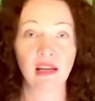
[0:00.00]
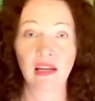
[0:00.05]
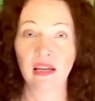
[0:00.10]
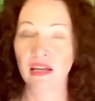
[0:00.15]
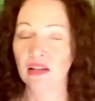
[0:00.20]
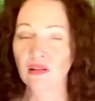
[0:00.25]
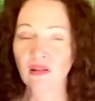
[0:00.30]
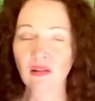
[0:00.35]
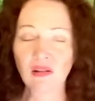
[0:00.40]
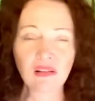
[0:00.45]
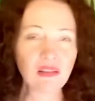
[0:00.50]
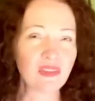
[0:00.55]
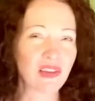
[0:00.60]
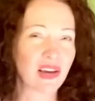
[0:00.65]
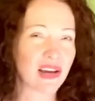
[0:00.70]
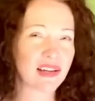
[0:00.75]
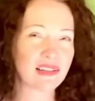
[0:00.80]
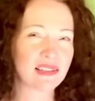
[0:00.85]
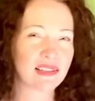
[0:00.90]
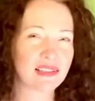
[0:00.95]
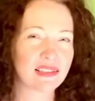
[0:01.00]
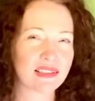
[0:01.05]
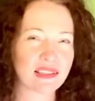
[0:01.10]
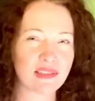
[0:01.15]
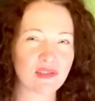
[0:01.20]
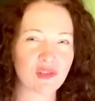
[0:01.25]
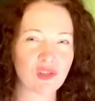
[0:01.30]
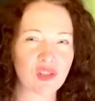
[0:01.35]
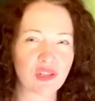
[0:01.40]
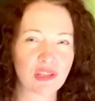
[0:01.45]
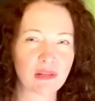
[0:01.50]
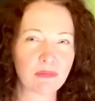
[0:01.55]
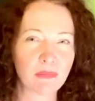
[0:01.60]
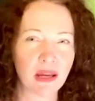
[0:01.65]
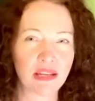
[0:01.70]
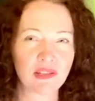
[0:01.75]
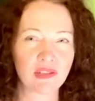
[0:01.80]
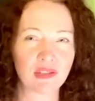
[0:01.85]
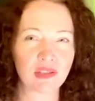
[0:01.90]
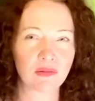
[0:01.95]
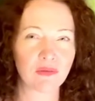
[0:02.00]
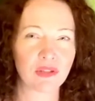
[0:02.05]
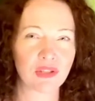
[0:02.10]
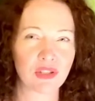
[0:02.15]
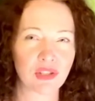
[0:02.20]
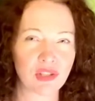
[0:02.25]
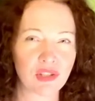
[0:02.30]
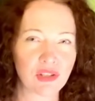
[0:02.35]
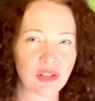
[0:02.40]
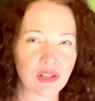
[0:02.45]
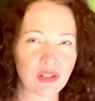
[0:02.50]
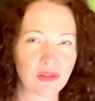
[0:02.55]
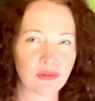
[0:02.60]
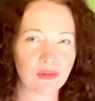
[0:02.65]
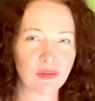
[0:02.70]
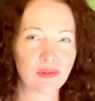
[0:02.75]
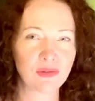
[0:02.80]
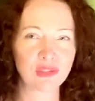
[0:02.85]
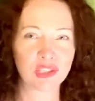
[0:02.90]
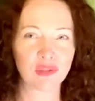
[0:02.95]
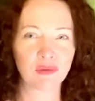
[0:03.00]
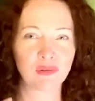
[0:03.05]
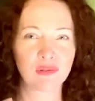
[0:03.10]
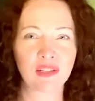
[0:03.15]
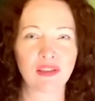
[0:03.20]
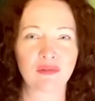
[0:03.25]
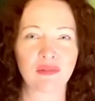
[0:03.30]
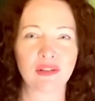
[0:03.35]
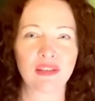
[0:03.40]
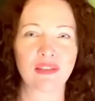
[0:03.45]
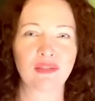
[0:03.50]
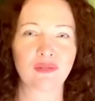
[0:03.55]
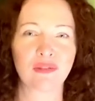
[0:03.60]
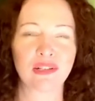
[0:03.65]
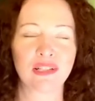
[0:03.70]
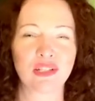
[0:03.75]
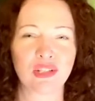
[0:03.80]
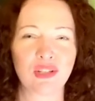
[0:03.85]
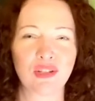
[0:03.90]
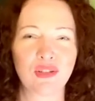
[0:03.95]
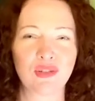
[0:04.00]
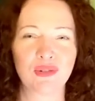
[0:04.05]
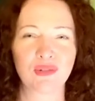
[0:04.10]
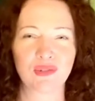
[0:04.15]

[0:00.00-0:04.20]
And all of that it just depends on what you do. Ooh, it was 2332